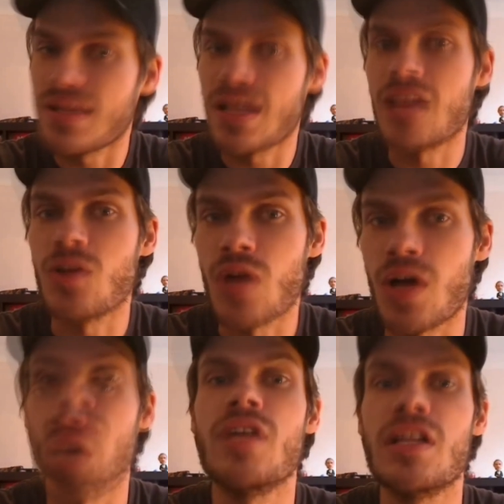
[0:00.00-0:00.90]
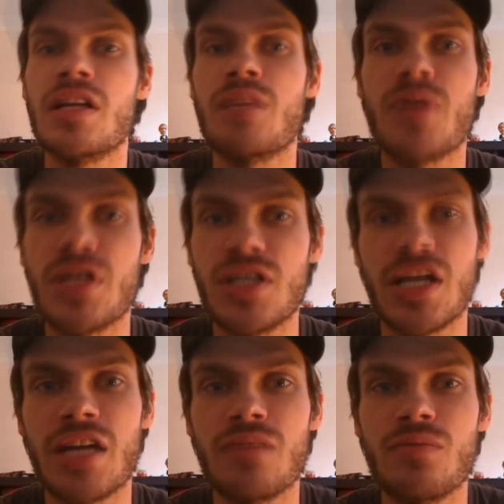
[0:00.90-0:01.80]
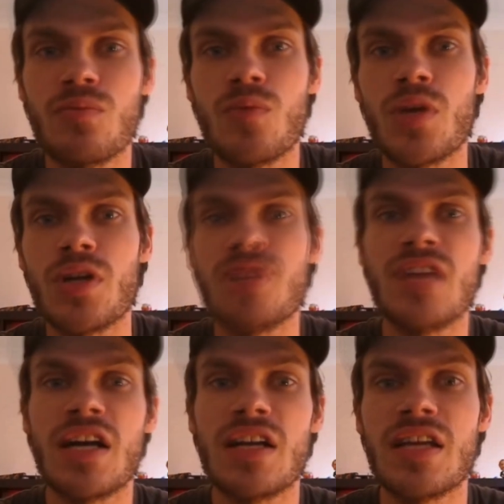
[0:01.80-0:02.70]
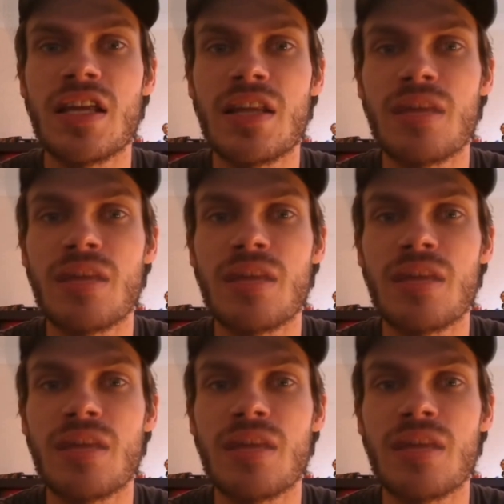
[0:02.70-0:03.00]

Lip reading: "Hey, look, I really appreciate what you've done here.